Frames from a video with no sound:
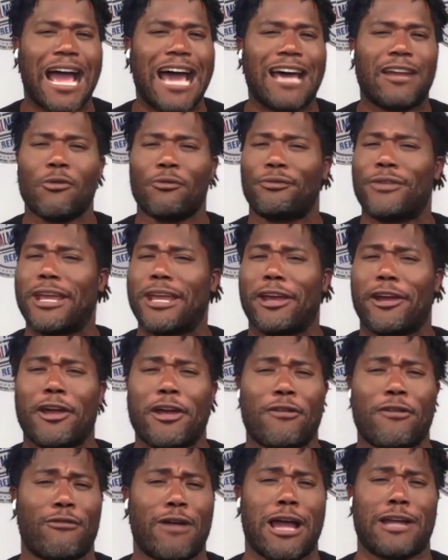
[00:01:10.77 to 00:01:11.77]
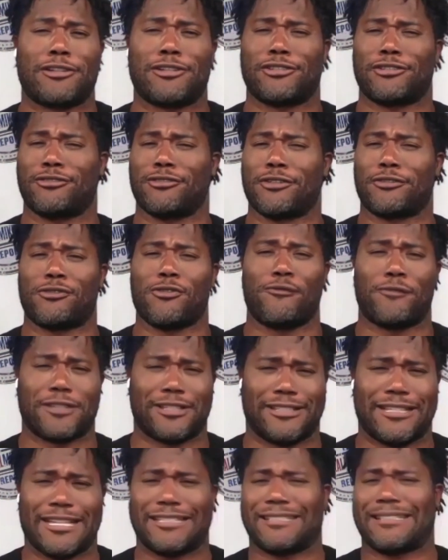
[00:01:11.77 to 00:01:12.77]
I don't think Aaron Rodgers is going to throw for
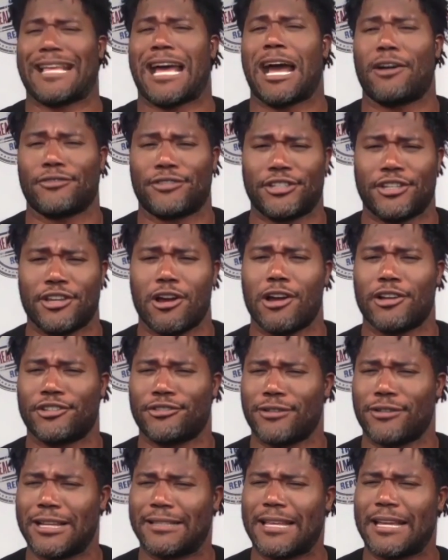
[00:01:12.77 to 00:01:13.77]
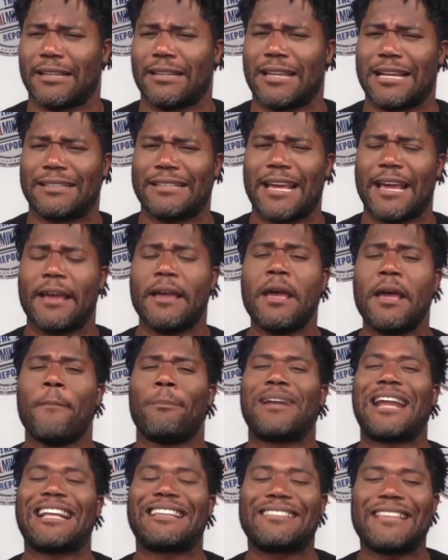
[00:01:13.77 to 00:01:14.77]
6,000 yards or anything like that,
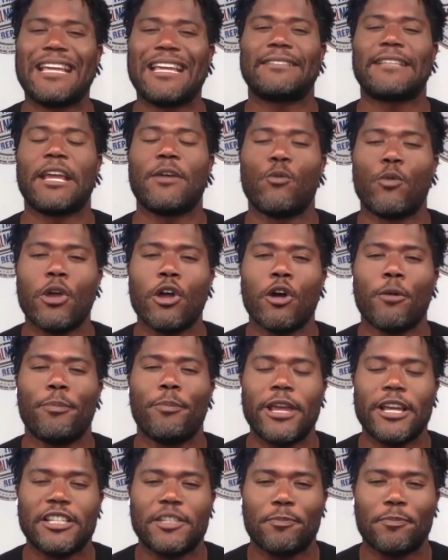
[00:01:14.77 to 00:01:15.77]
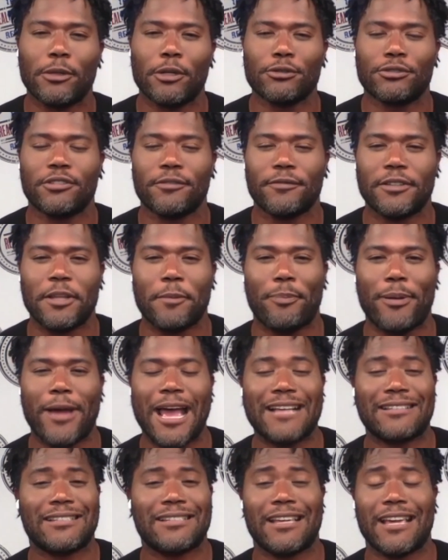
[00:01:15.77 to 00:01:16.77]
but I think they will be explosive in the
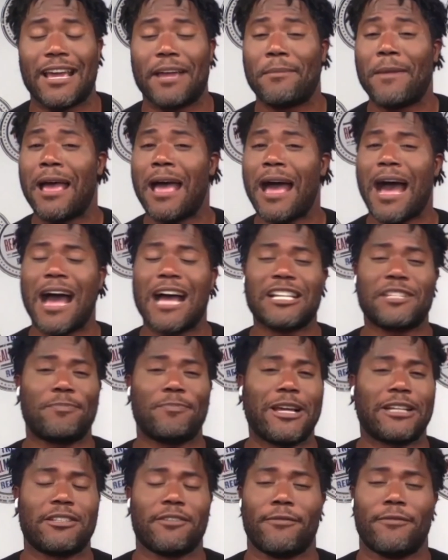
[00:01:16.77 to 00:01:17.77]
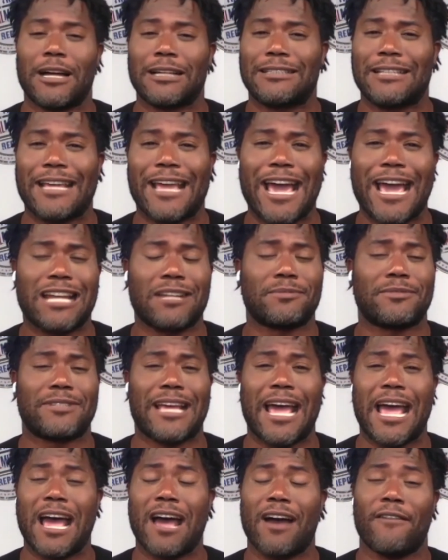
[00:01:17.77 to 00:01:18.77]
passing game. I expect Davante Adams to
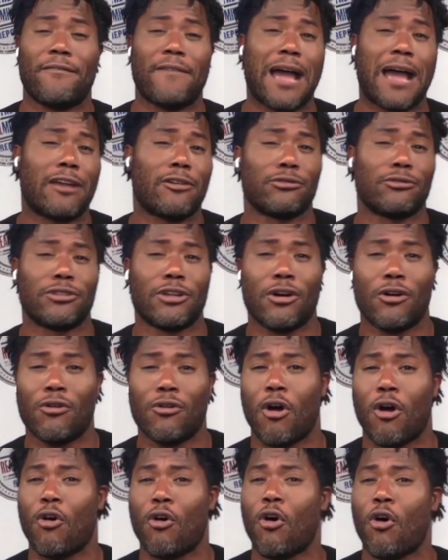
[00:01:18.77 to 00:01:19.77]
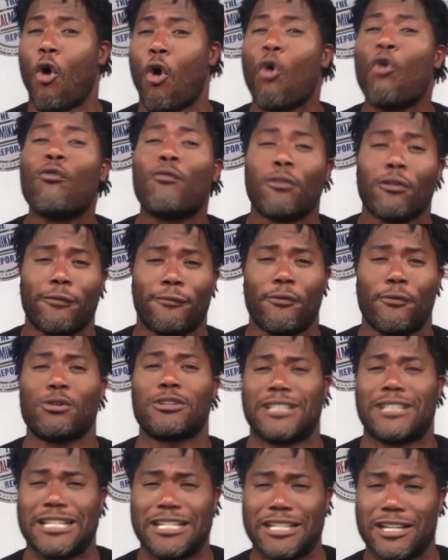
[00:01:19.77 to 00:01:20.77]
have, I don't know, over
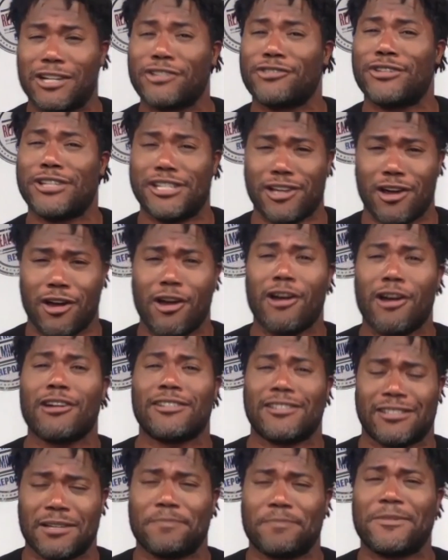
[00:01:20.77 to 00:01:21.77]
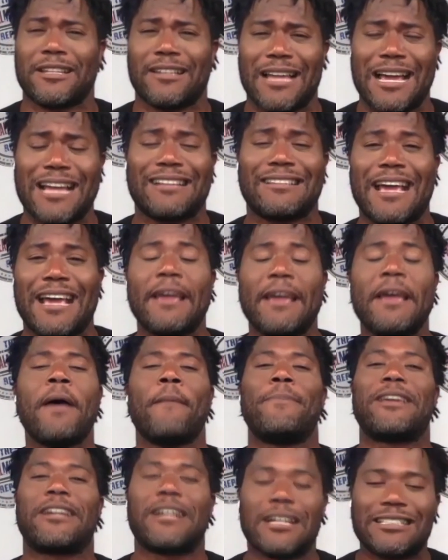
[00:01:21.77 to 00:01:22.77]
1,400 yards, something like that,
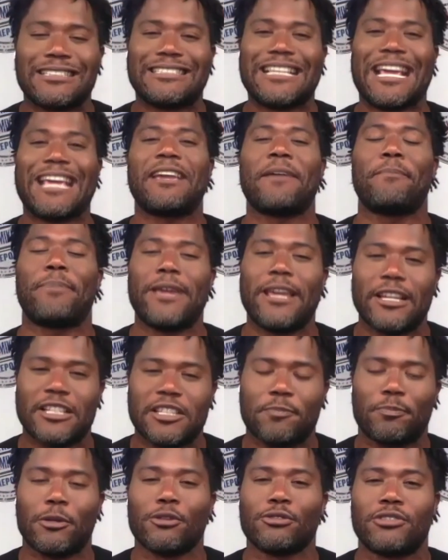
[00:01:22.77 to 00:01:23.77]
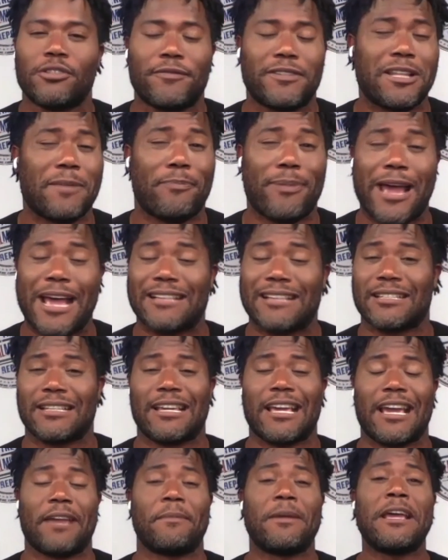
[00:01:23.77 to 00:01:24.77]
because they can be explosive in the
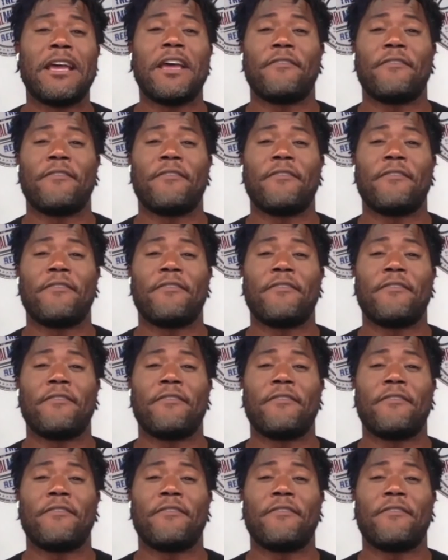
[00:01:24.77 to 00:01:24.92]
passing game.